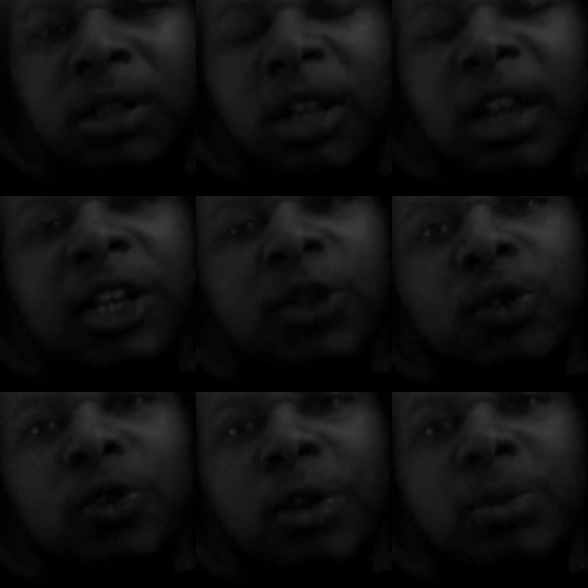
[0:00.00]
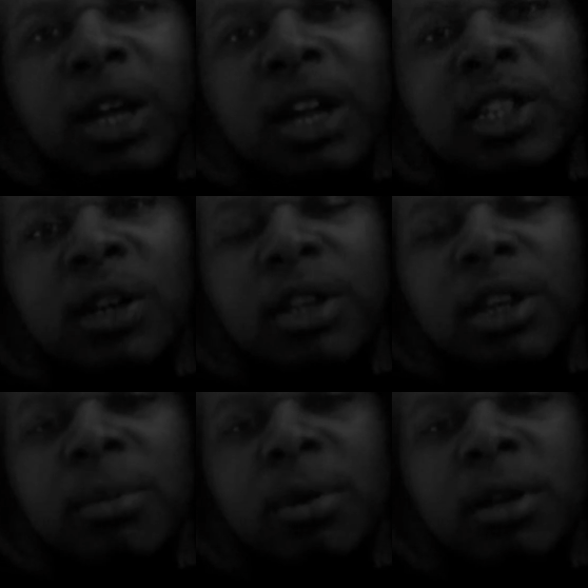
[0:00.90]
Took the class on trips, got us
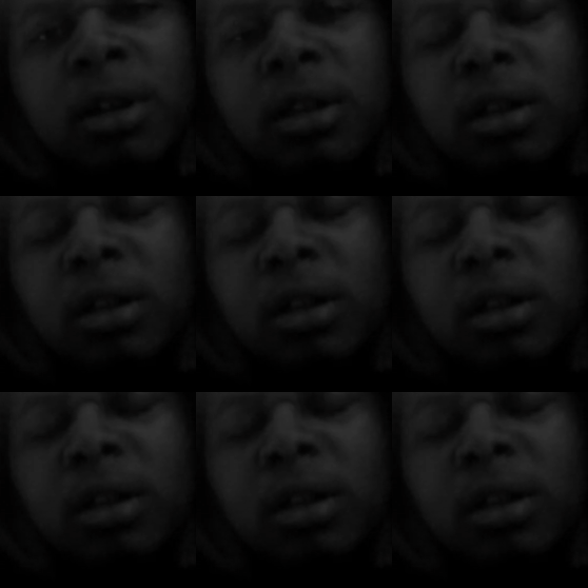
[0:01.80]
out the neighborhood.